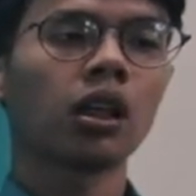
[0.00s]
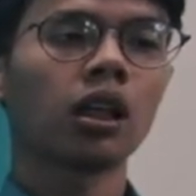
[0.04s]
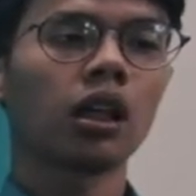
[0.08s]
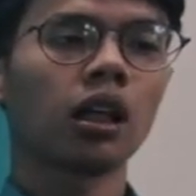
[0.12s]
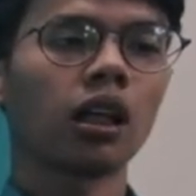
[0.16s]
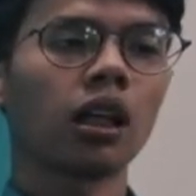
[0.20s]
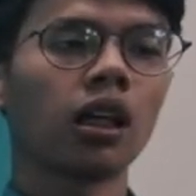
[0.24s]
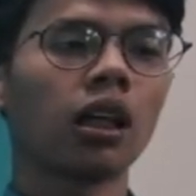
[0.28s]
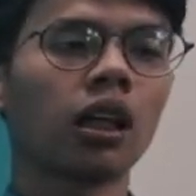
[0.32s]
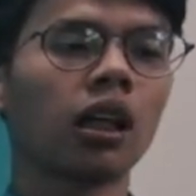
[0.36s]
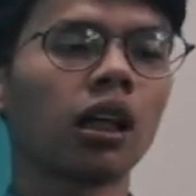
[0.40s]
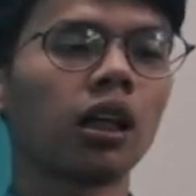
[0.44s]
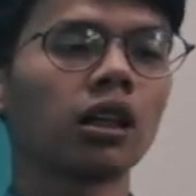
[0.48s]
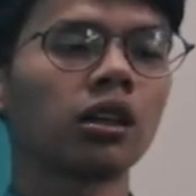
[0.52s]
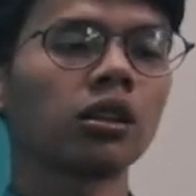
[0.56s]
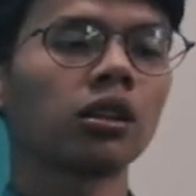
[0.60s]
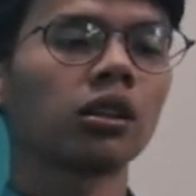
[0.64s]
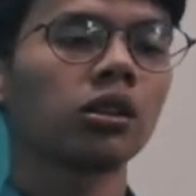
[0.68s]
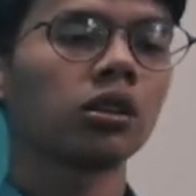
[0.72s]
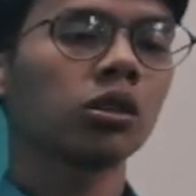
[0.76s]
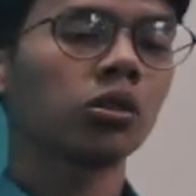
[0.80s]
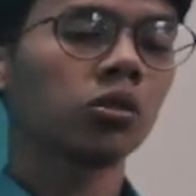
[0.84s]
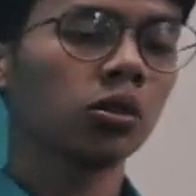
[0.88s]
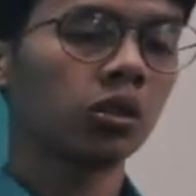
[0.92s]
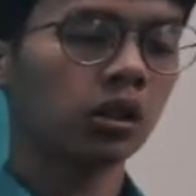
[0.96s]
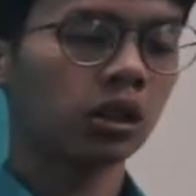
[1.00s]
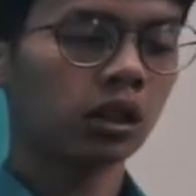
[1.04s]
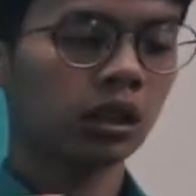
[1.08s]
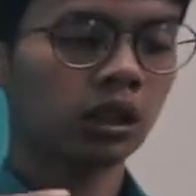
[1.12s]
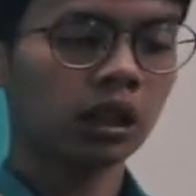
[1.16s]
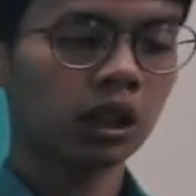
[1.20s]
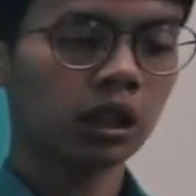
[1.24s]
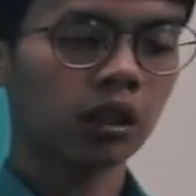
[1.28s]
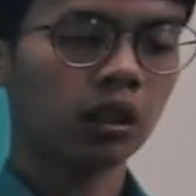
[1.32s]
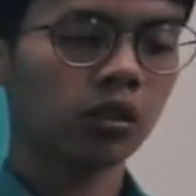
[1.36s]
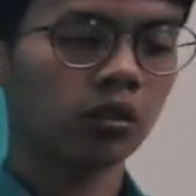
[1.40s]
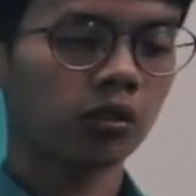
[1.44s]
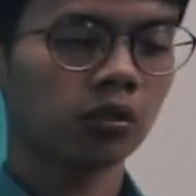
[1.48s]
and to
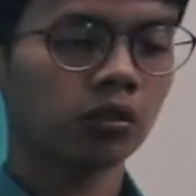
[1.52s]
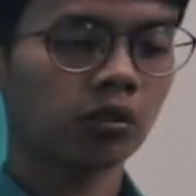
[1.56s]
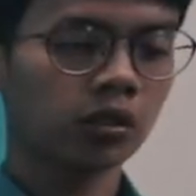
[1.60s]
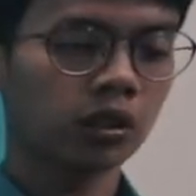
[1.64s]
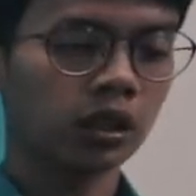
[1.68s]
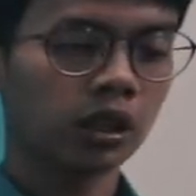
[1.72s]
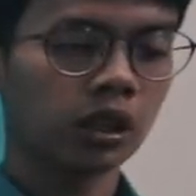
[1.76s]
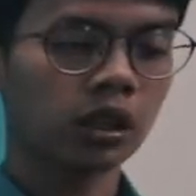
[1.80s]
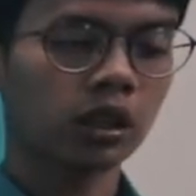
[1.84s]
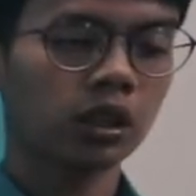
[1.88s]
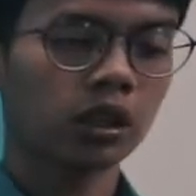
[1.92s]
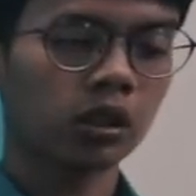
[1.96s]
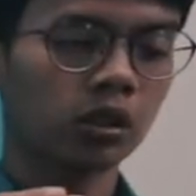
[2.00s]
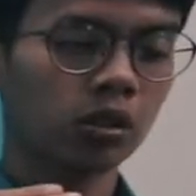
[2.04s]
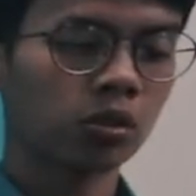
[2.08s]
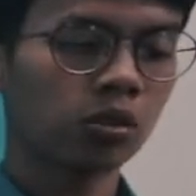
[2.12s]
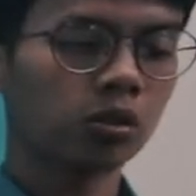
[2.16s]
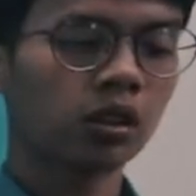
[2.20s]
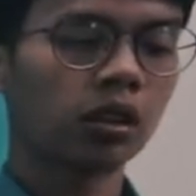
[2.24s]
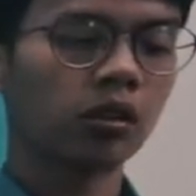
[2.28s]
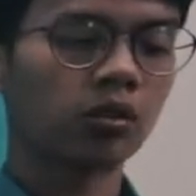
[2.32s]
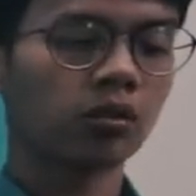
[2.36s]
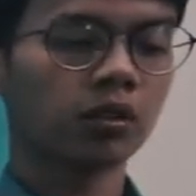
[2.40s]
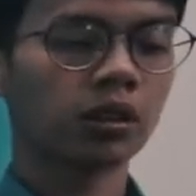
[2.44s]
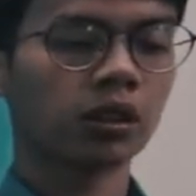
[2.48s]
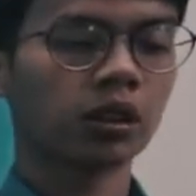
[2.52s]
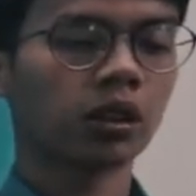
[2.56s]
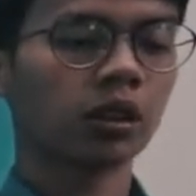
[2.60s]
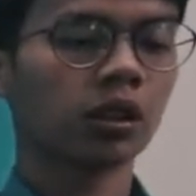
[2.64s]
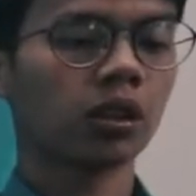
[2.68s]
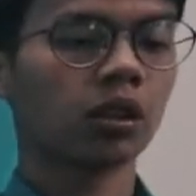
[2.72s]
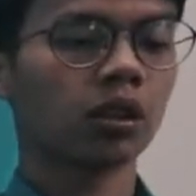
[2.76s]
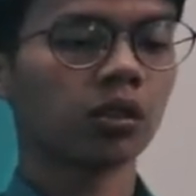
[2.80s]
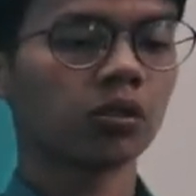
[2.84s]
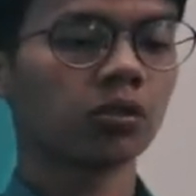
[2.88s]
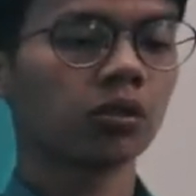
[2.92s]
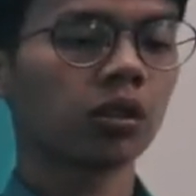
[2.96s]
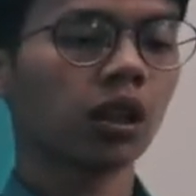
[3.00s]
integrate of these two different
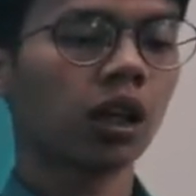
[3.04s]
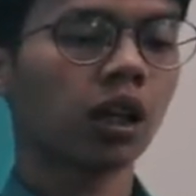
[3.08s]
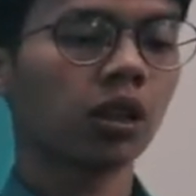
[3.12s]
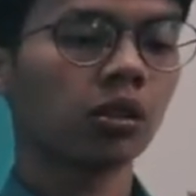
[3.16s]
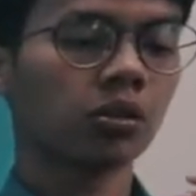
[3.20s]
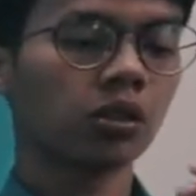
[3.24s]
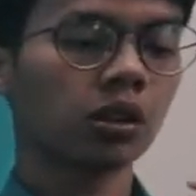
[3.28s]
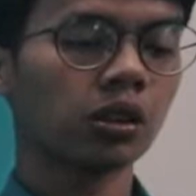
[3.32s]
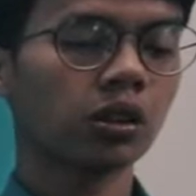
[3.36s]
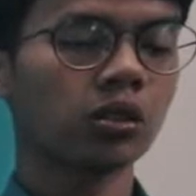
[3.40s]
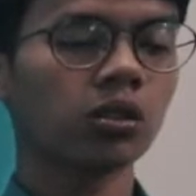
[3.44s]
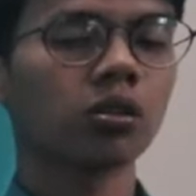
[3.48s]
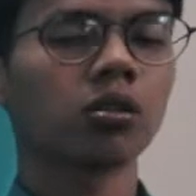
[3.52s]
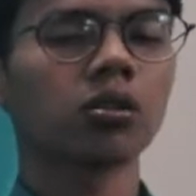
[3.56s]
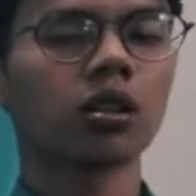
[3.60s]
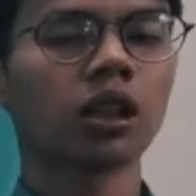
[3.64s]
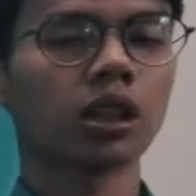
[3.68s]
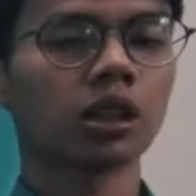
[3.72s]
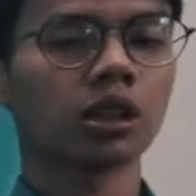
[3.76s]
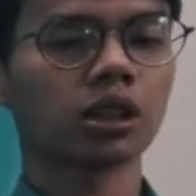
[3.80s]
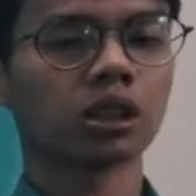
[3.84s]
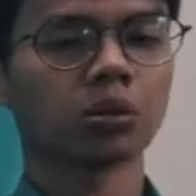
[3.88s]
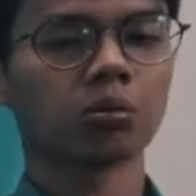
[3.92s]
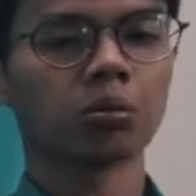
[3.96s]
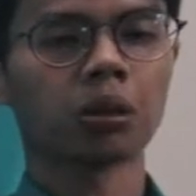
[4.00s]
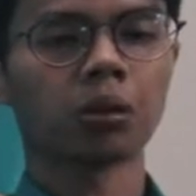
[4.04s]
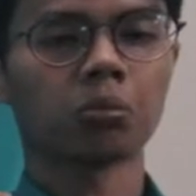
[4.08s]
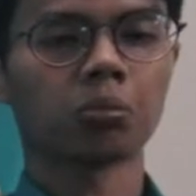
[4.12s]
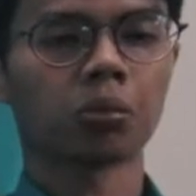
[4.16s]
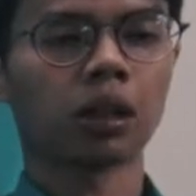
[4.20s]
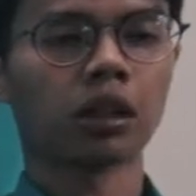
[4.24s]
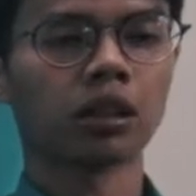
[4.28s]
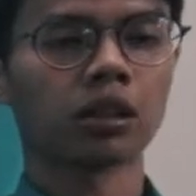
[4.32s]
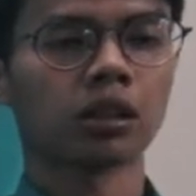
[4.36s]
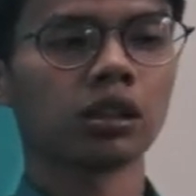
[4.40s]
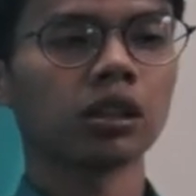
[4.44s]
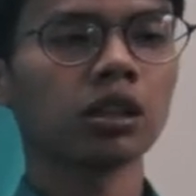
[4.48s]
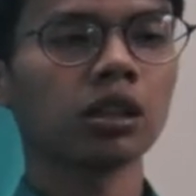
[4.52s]
of Arduino and Raspberry
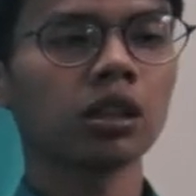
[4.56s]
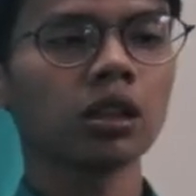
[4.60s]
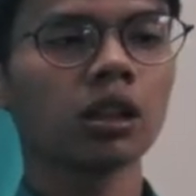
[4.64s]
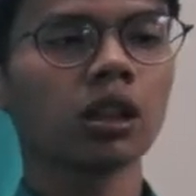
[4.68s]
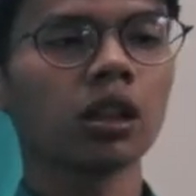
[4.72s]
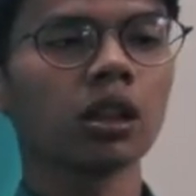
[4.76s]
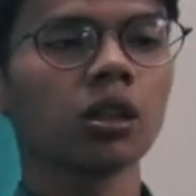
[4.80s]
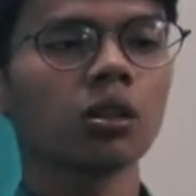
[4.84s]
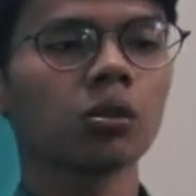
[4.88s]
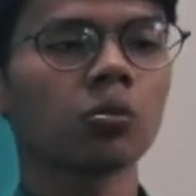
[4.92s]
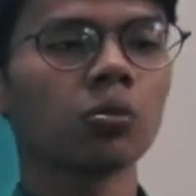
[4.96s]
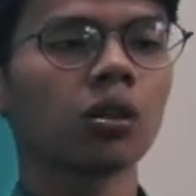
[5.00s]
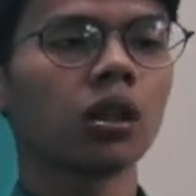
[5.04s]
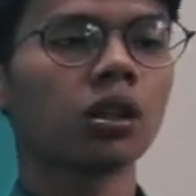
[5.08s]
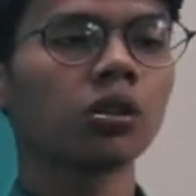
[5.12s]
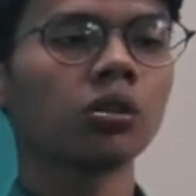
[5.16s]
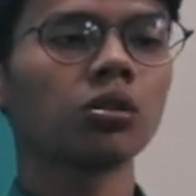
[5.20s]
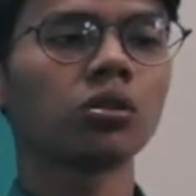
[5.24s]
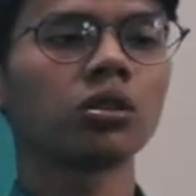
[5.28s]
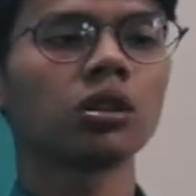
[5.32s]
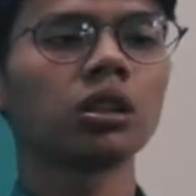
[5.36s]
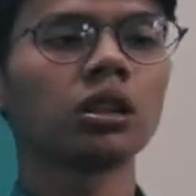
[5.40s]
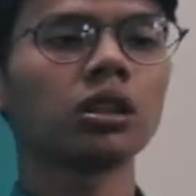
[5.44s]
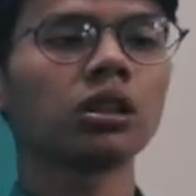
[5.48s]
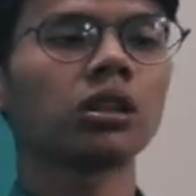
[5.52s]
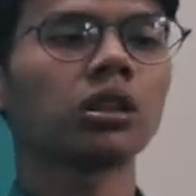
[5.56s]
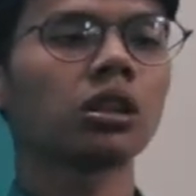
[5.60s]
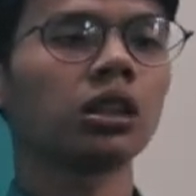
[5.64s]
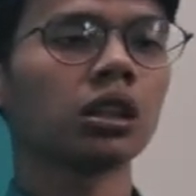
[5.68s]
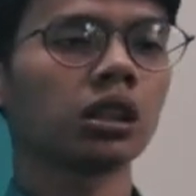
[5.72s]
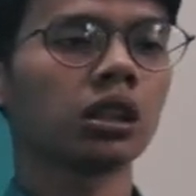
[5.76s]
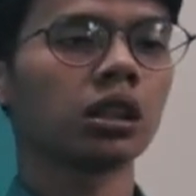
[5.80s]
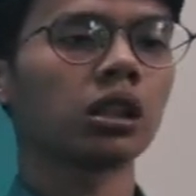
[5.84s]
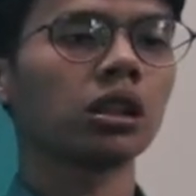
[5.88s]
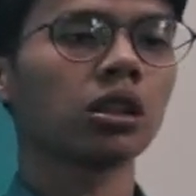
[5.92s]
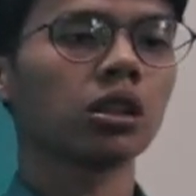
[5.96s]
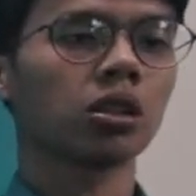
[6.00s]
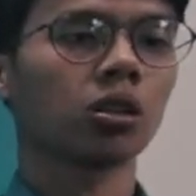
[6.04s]
Pi 3, we are using
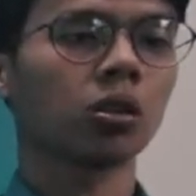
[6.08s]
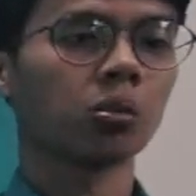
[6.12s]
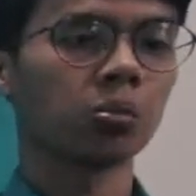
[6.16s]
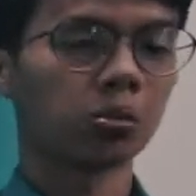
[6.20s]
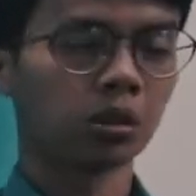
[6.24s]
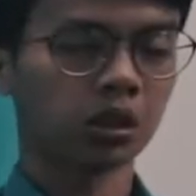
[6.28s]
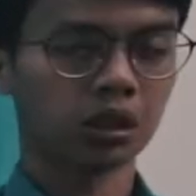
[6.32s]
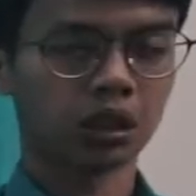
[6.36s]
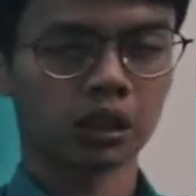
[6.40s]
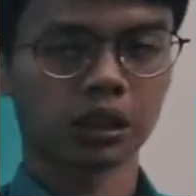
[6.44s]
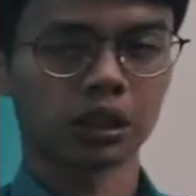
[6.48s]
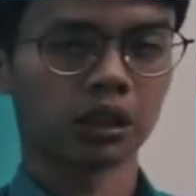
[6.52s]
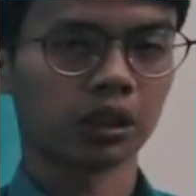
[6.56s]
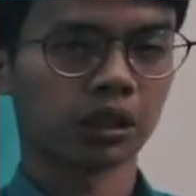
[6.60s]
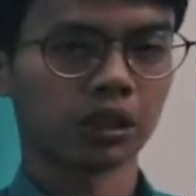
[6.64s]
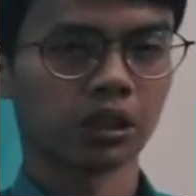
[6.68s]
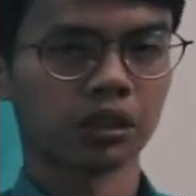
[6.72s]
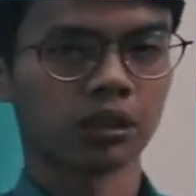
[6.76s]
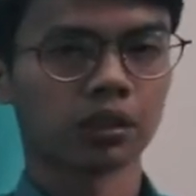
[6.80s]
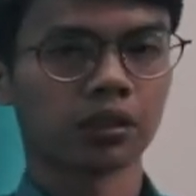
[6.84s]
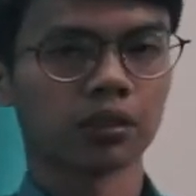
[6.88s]
serial communication.